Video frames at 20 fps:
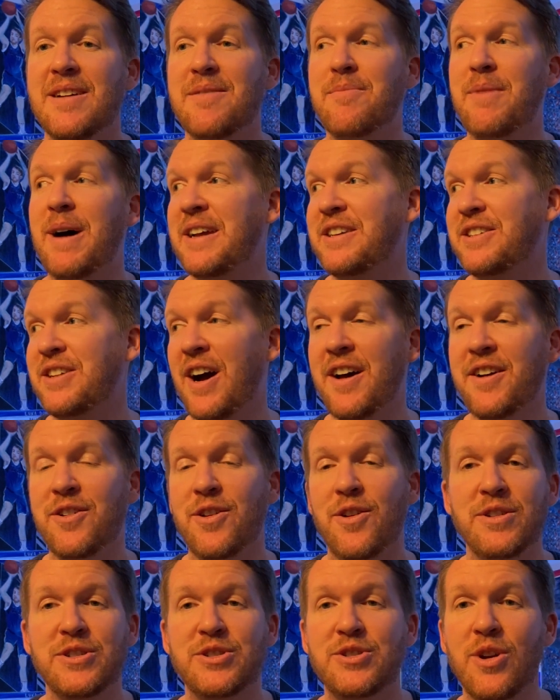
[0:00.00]
My
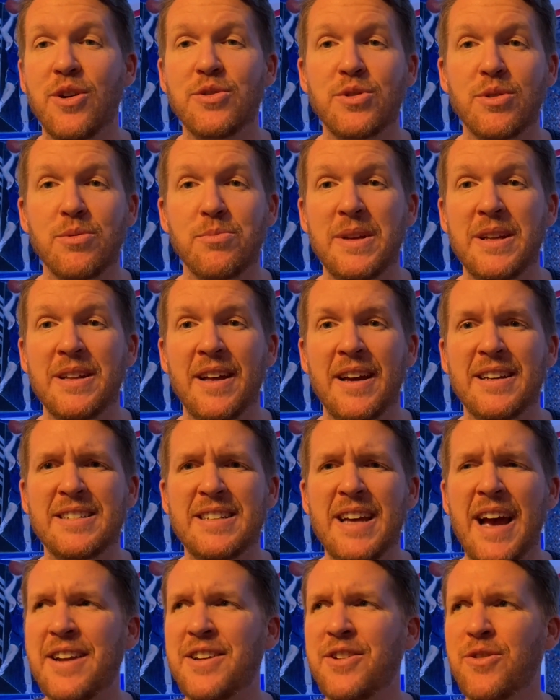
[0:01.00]
daughter always jokes with me like,
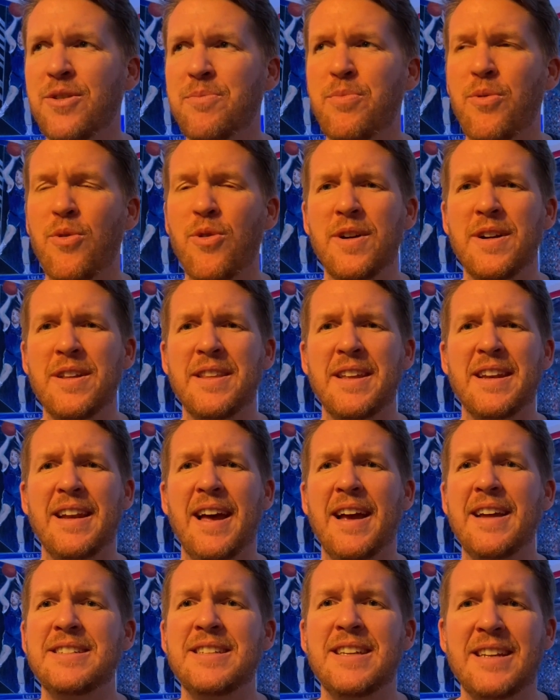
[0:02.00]
Dad, you were born in the
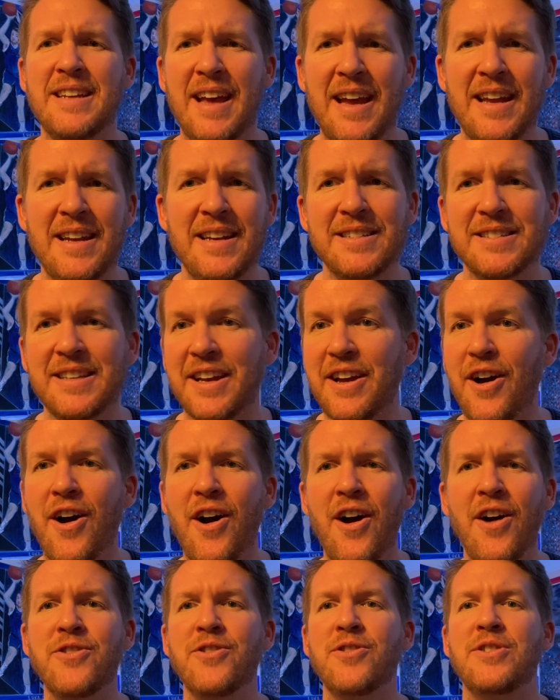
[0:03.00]
1980s, like
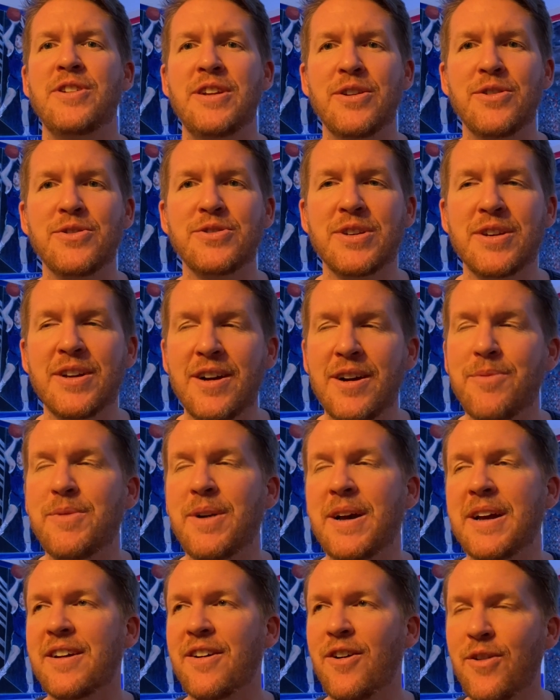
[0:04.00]
100 years ago. I'm
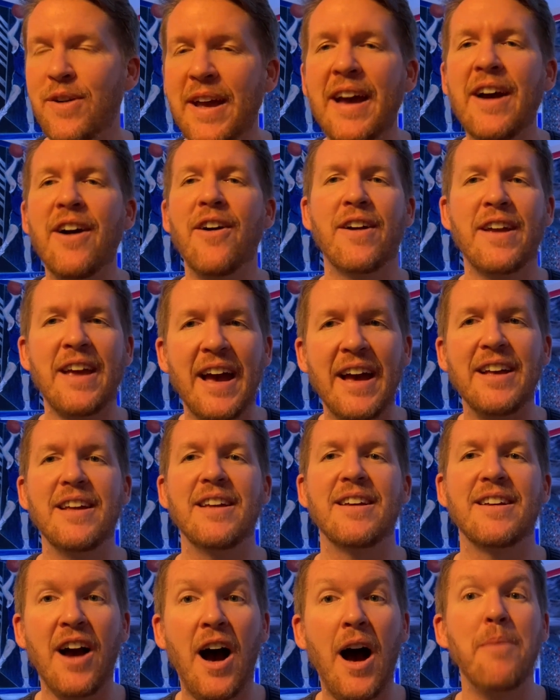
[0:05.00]
like,
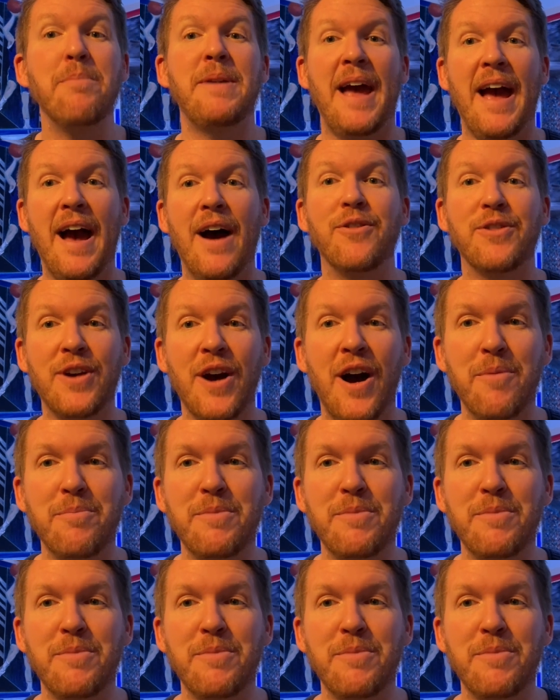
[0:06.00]
okay, calm down.